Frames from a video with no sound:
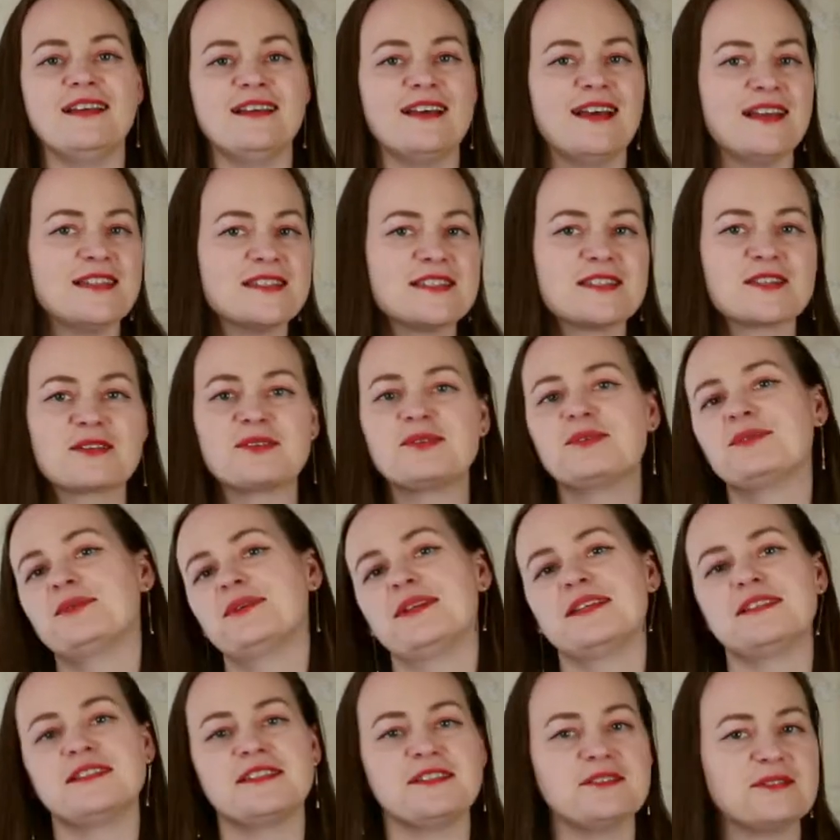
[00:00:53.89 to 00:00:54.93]
At school,
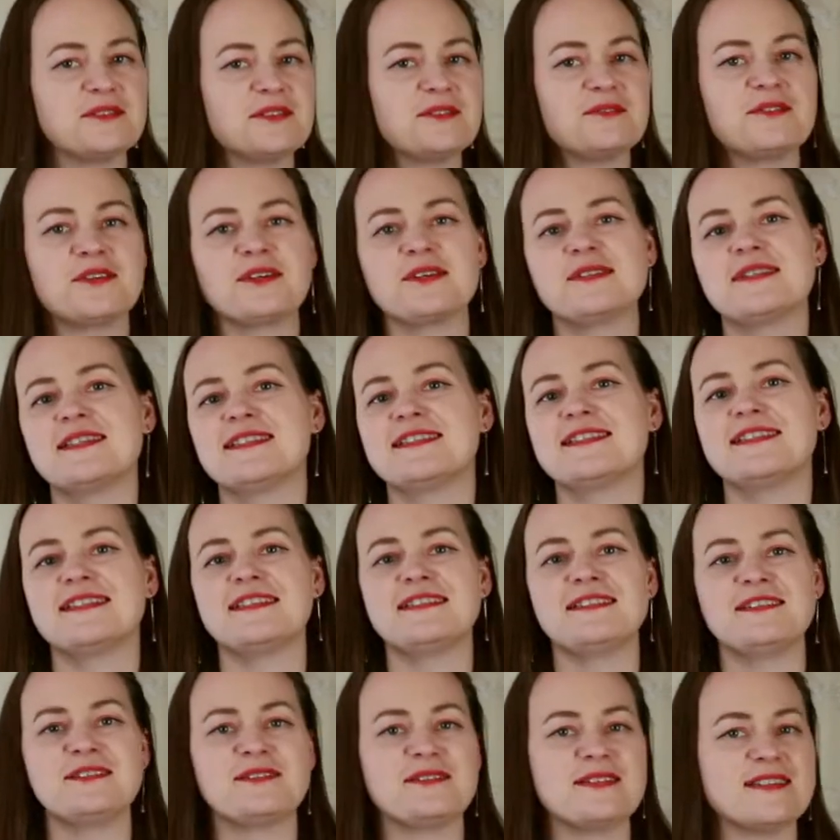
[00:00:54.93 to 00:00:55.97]
at university,
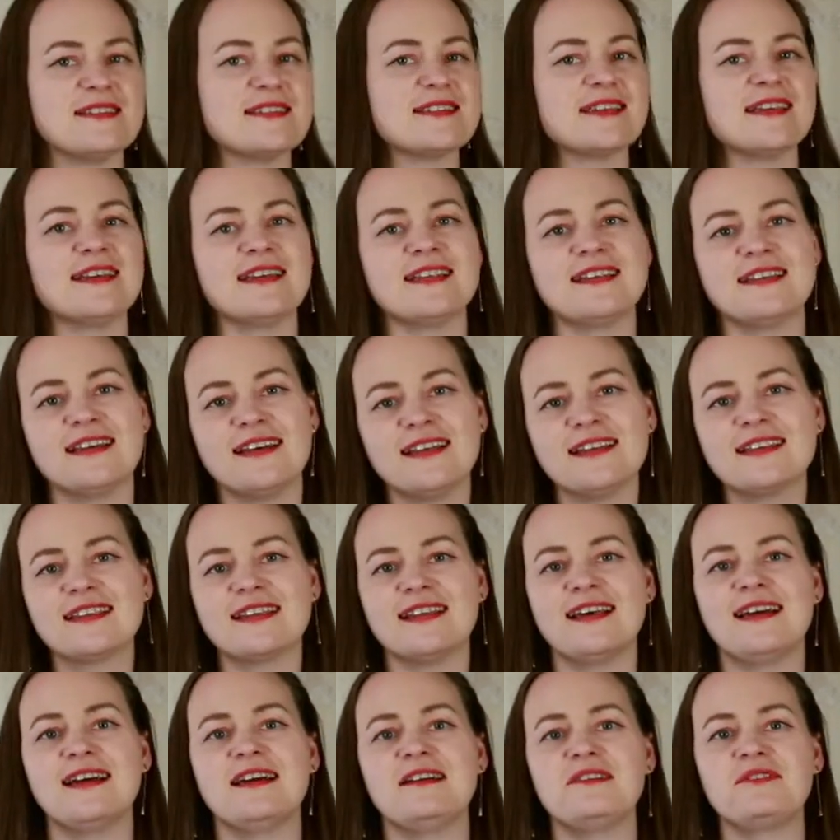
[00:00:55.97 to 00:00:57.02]
during the adult
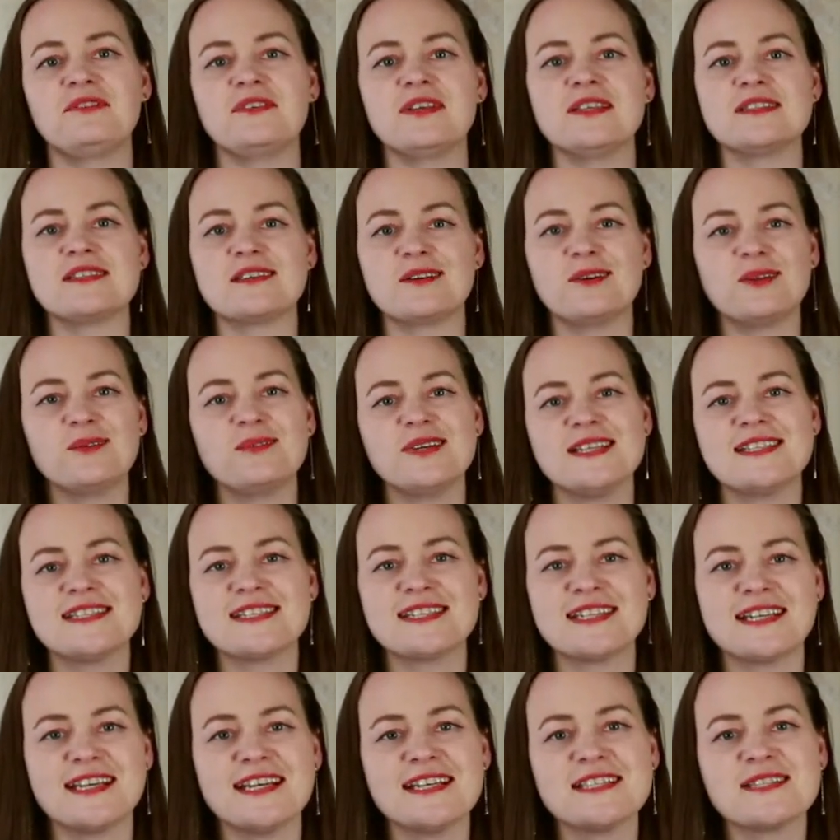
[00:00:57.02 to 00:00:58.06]
life, it's always
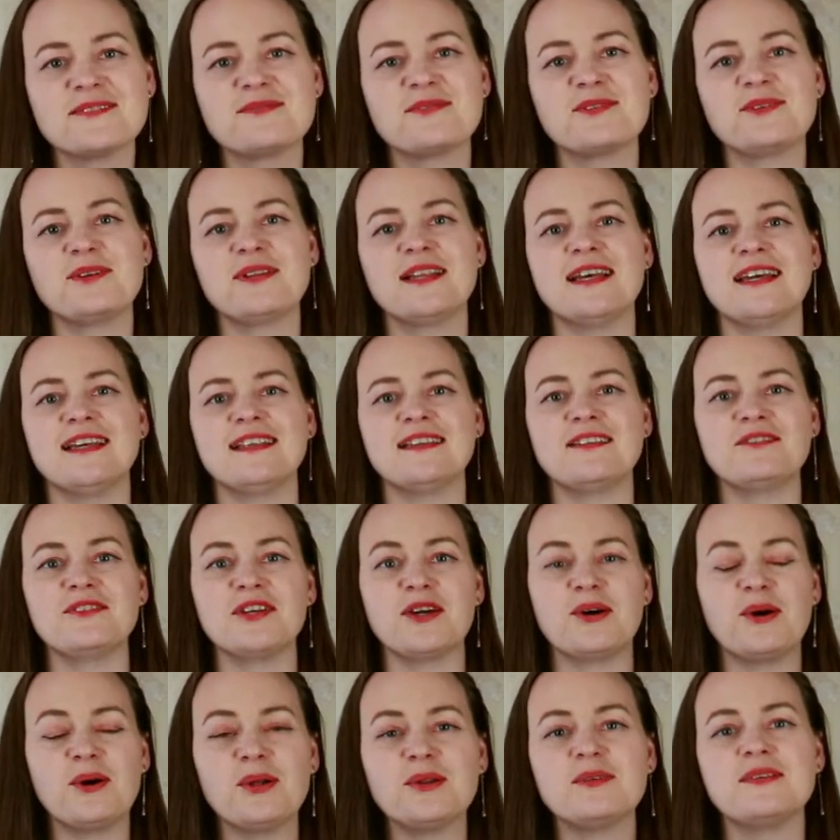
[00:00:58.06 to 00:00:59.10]
stressful, and we
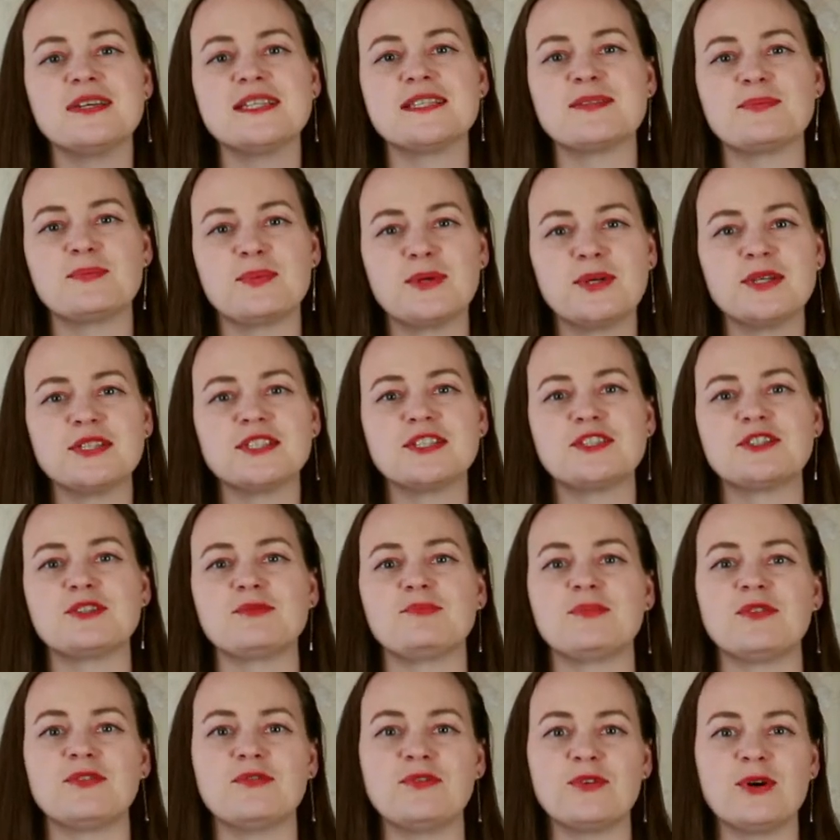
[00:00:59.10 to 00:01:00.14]
always want to
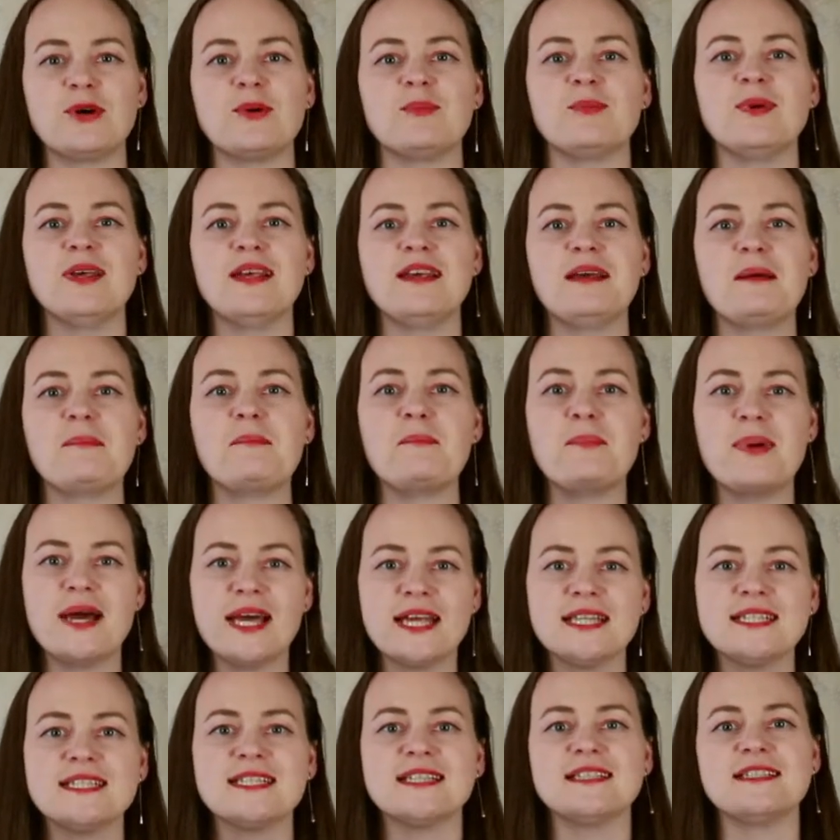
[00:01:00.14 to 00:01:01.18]
perform
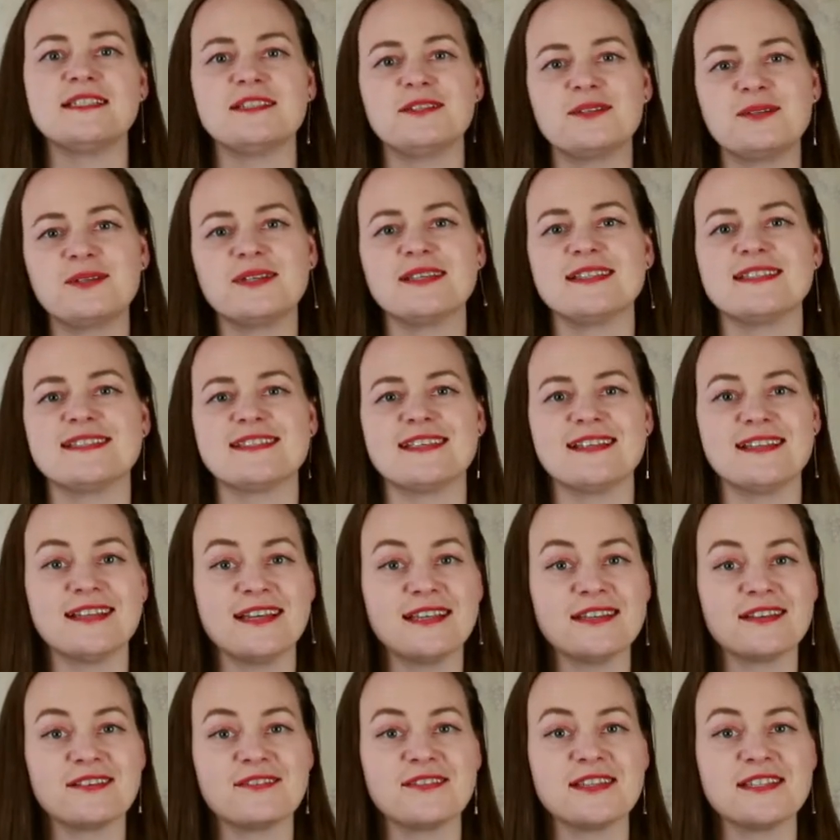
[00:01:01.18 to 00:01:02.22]
better during the
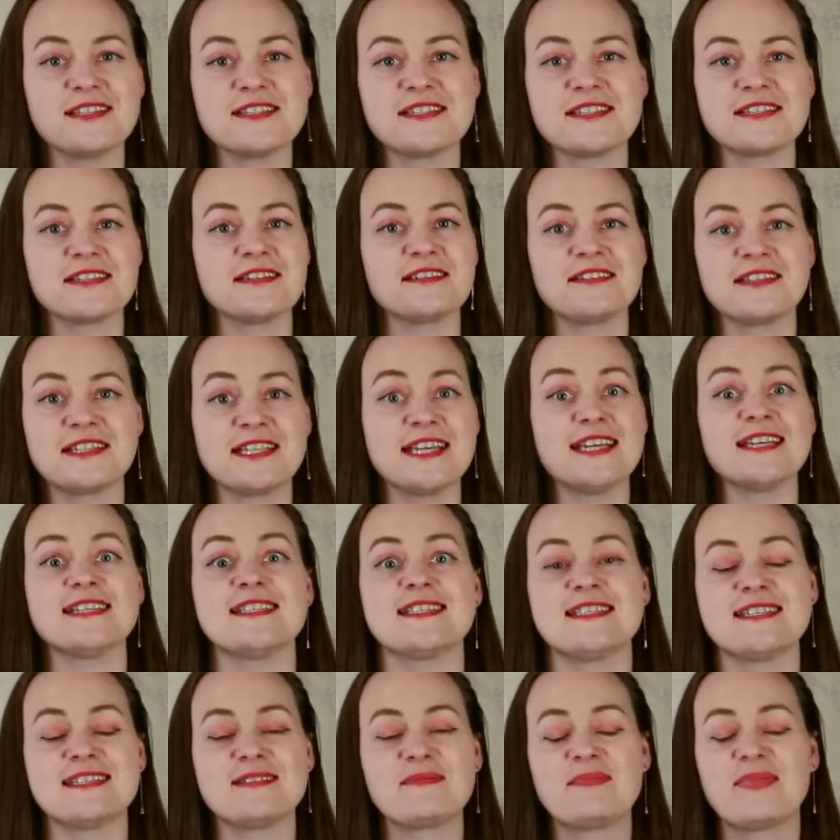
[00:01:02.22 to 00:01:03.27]
language
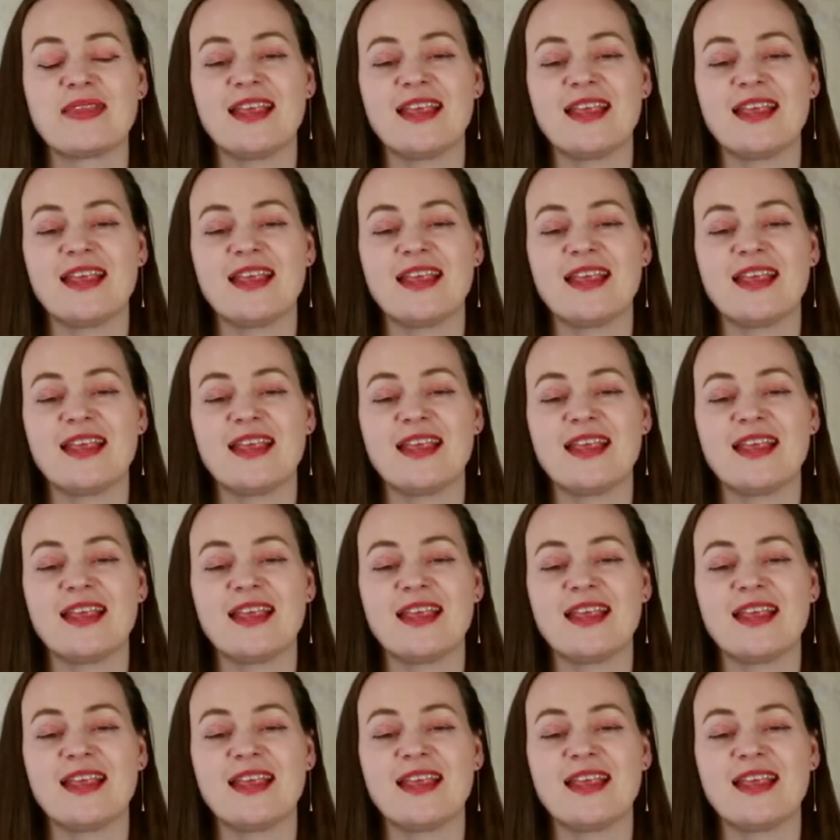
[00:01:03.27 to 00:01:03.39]
tests.